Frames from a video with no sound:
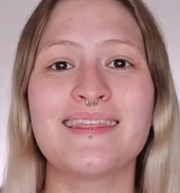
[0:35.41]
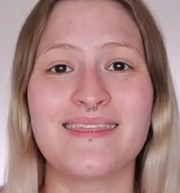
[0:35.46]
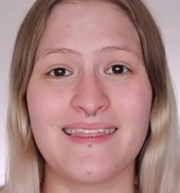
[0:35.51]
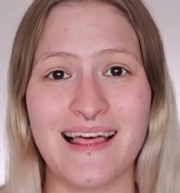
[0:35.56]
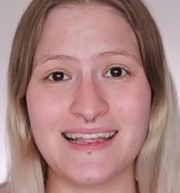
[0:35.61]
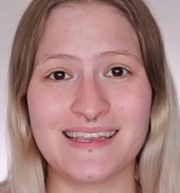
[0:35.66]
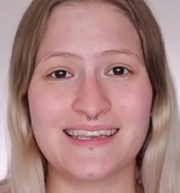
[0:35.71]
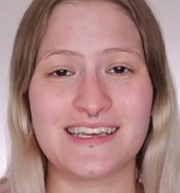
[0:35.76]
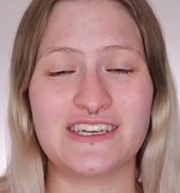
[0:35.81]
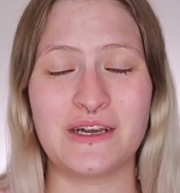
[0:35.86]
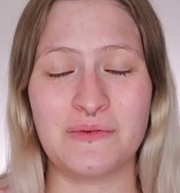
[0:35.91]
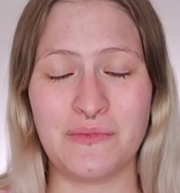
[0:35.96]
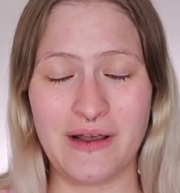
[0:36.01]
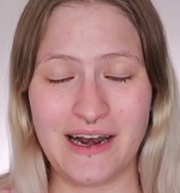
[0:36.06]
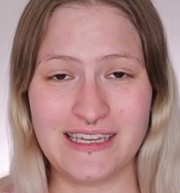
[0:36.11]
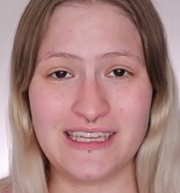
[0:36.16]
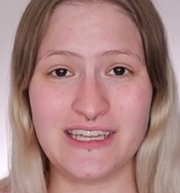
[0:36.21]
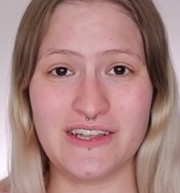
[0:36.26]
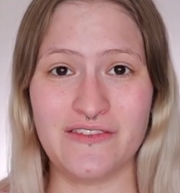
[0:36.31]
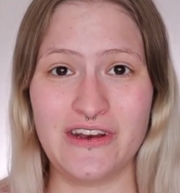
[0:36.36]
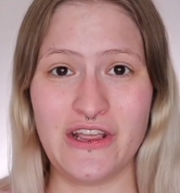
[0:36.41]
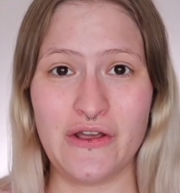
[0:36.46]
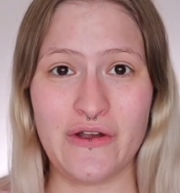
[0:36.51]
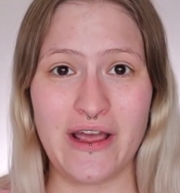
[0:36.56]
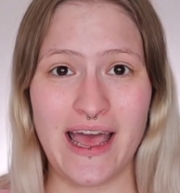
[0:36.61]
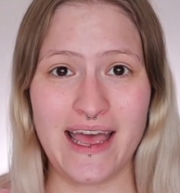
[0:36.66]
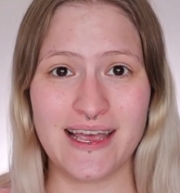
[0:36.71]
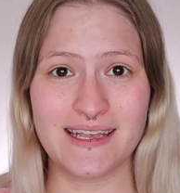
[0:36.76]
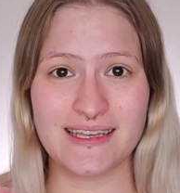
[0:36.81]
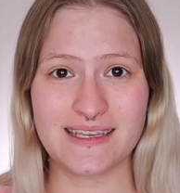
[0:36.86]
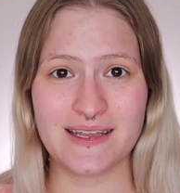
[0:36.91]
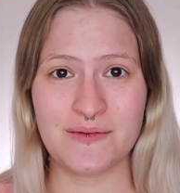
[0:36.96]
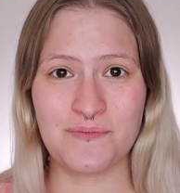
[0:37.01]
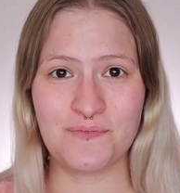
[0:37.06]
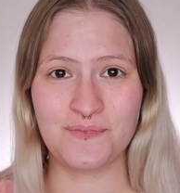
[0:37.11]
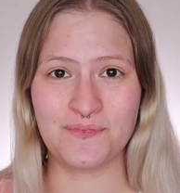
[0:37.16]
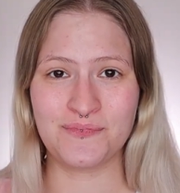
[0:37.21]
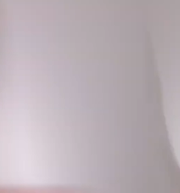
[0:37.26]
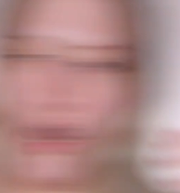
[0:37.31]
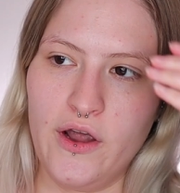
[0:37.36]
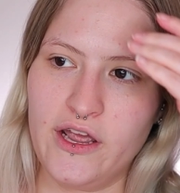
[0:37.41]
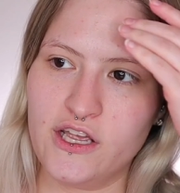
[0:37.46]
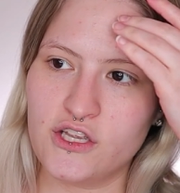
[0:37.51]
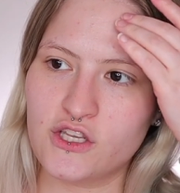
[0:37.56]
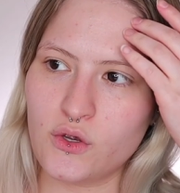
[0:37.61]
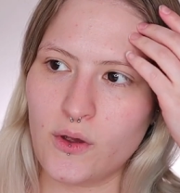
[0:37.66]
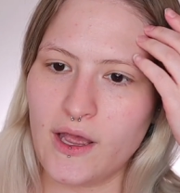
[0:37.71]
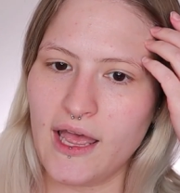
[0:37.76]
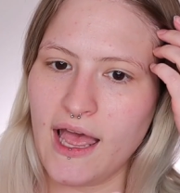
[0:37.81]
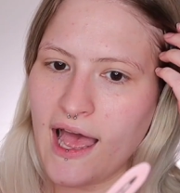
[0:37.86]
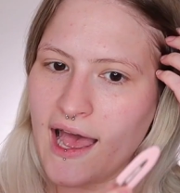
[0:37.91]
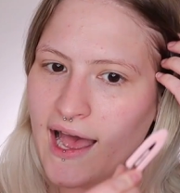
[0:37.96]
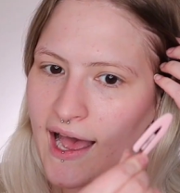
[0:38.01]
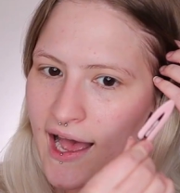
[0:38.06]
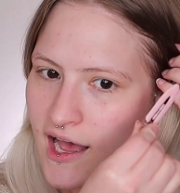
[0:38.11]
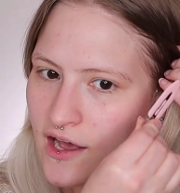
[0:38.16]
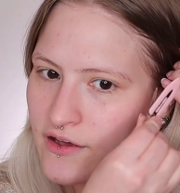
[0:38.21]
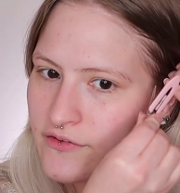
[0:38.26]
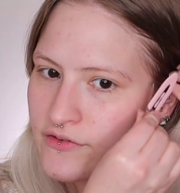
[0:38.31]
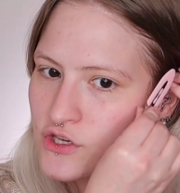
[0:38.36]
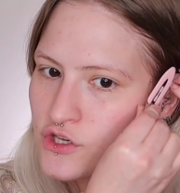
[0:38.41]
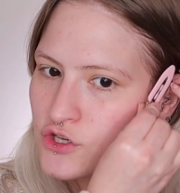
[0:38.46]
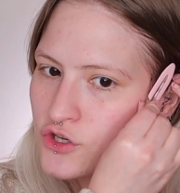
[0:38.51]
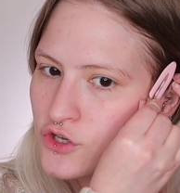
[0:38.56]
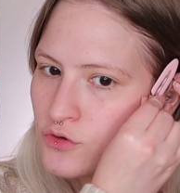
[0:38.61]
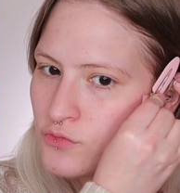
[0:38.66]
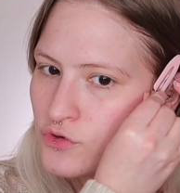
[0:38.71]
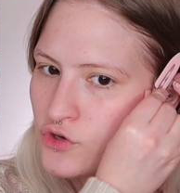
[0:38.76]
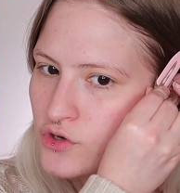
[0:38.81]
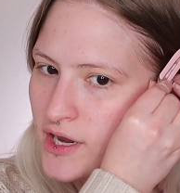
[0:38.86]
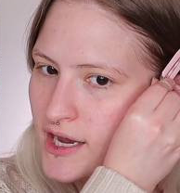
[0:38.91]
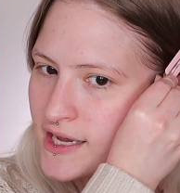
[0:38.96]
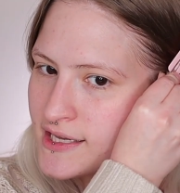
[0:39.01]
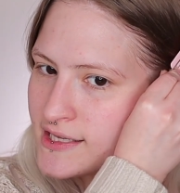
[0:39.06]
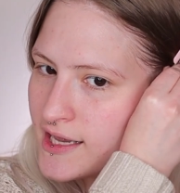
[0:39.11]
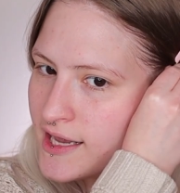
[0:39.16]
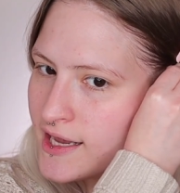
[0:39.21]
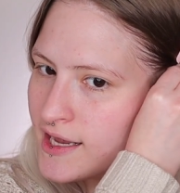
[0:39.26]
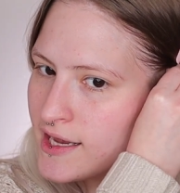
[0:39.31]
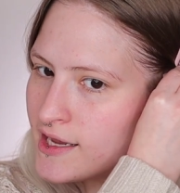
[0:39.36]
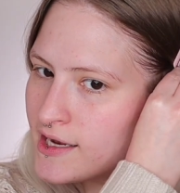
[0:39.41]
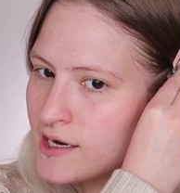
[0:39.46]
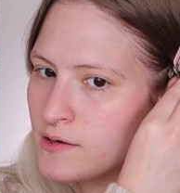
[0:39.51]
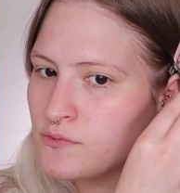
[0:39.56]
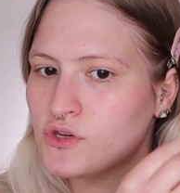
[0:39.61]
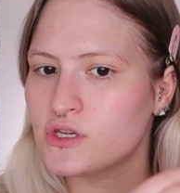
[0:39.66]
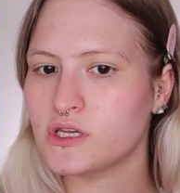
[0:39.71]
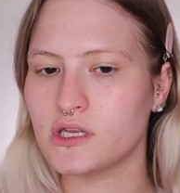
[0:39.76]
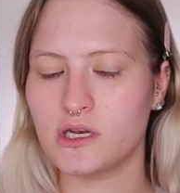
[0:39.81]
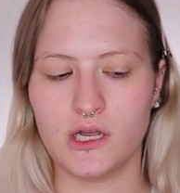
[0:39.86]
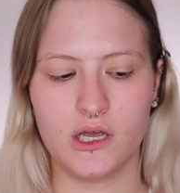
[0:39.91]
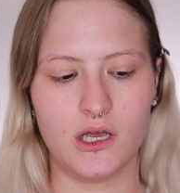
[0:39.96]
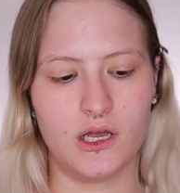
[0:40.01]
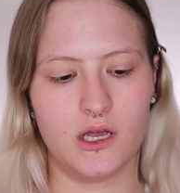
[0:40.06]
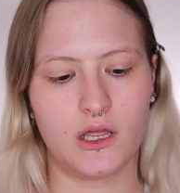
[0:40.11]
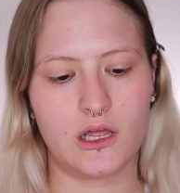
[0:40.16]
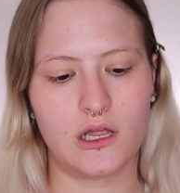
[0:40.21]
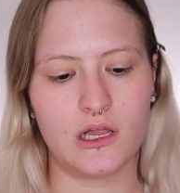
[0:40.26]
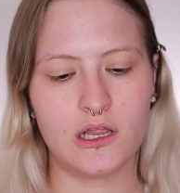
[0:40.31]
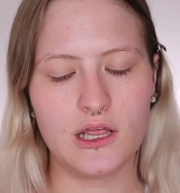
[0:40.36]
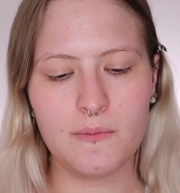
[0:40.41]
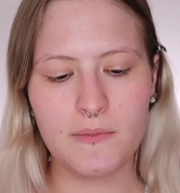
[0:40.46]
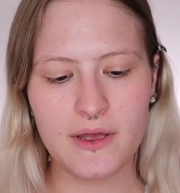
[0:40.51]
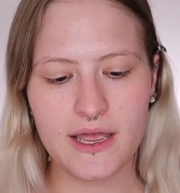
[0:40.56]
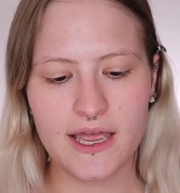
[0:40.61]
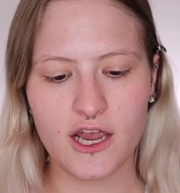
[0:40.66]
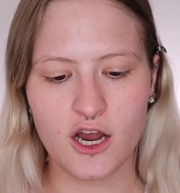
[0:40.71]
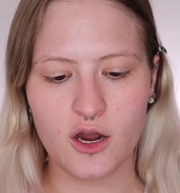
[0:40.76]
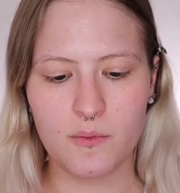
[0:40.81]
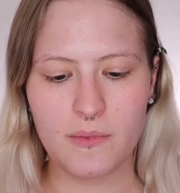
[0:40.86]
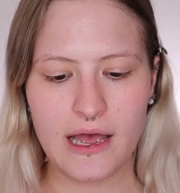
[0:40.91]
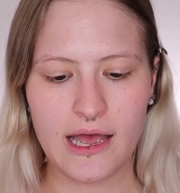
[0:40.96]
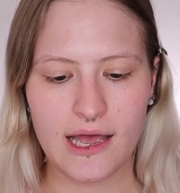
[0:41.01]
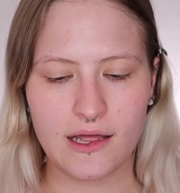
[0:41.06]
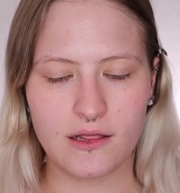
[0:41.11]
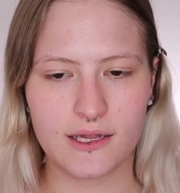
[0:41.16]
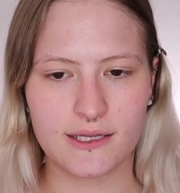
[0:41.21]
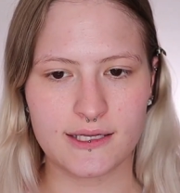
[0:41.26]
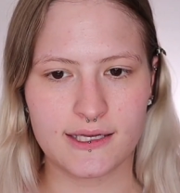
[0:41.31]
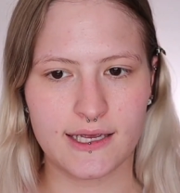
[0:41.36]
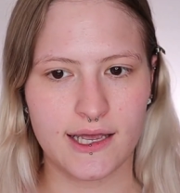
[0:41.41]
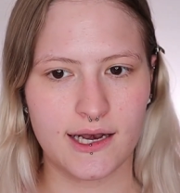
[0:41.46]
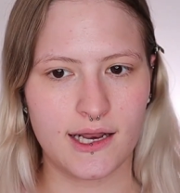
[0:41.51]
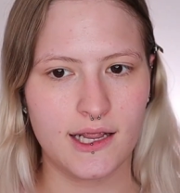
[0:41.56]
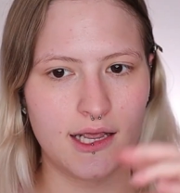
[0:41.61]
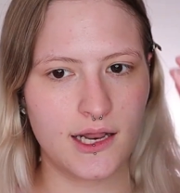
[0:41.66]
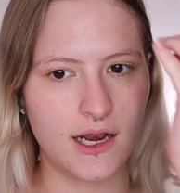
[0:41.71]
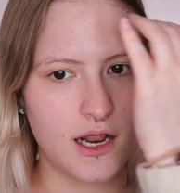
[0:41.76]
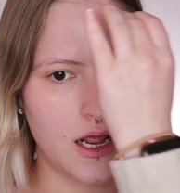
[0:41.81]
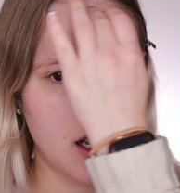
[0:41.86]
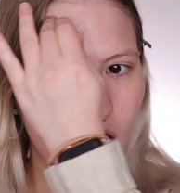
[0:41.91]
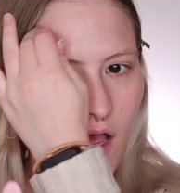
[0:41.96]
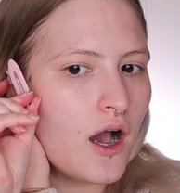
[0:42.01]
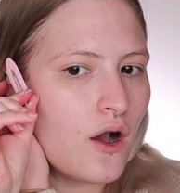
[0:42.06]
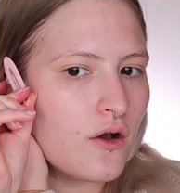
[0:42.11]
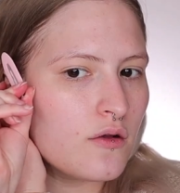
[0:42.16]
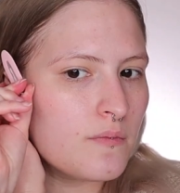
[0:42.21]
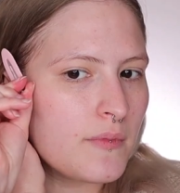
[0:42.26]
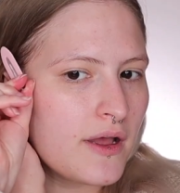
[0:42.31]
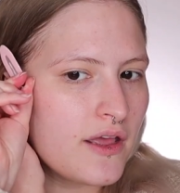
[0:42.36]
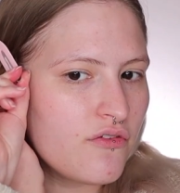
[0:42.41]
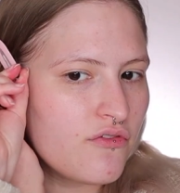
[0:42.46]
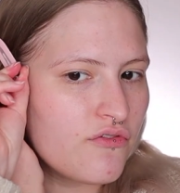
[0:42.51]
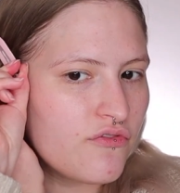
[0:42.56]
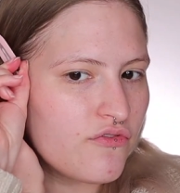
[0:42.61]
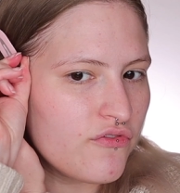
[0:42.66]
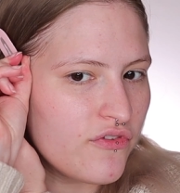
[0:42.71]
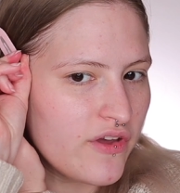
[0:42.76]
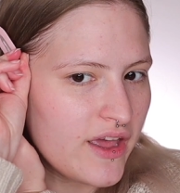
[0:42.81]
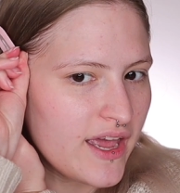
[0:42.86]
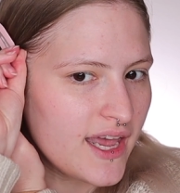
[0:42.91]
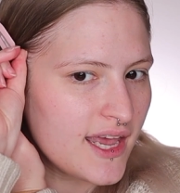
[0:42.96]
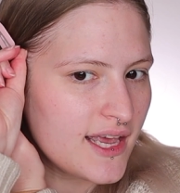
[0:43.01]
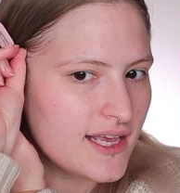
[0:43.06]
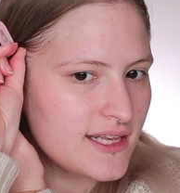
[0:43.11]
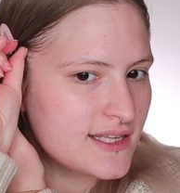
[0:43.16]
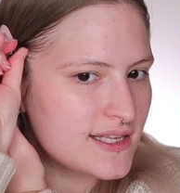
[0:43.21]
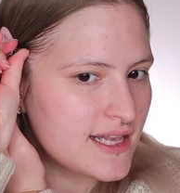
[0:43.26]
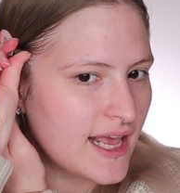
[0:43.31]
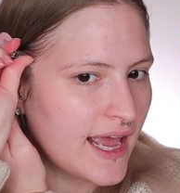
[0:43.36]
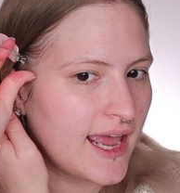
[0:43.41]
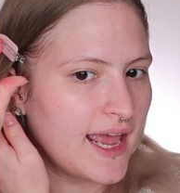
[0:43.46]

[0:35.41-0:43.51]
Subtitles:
Let's jump right into the video, guys. All right, so I have zoomed you guys in. I'm just gonna clip my hair back. Let's get it out of my face.